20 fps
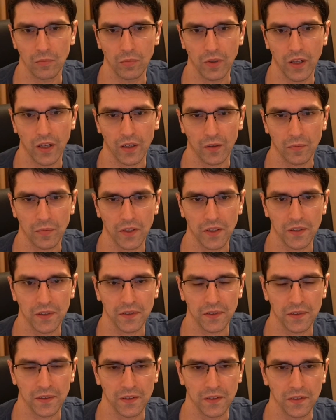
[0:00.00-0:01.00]
Black
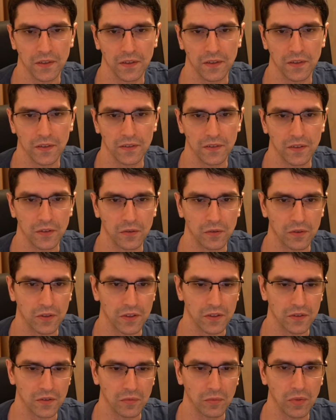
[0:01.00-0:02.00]
brings the rook
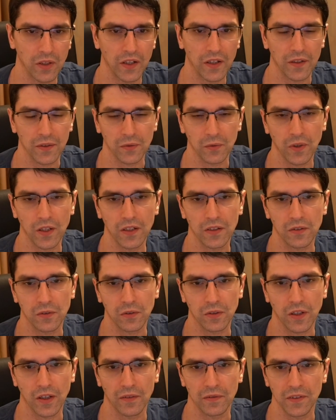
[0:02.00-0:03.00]
into play as well,
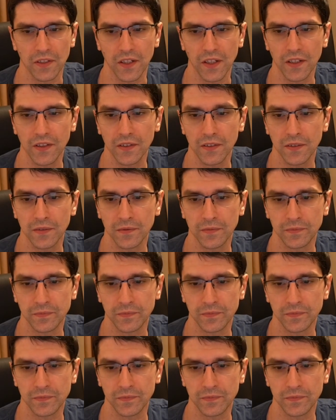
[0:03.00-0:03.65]
rook fd8.